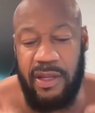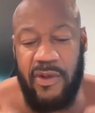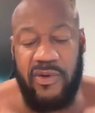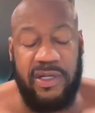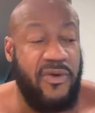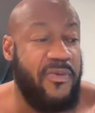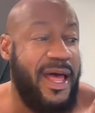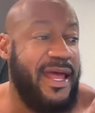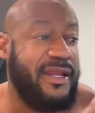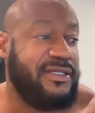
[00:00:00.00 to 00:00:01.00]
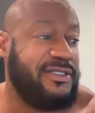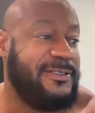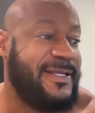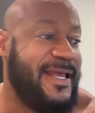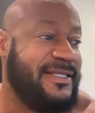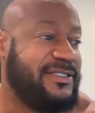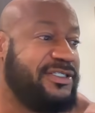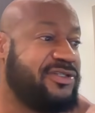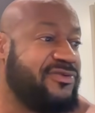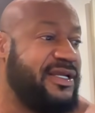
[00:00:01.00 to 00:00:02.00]
And we know why, because these guys are
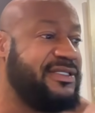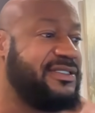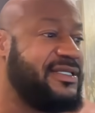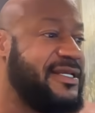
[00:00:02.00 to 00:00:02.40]
just crazy as